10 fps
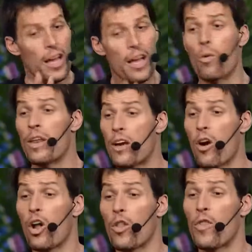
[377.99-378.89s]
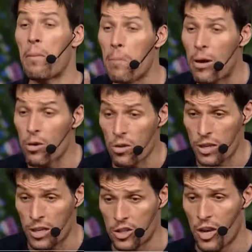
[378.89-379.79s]
What he called, they mirrored
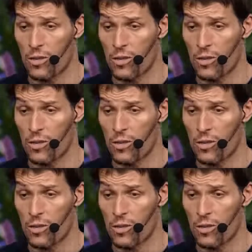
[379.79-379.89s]
each other.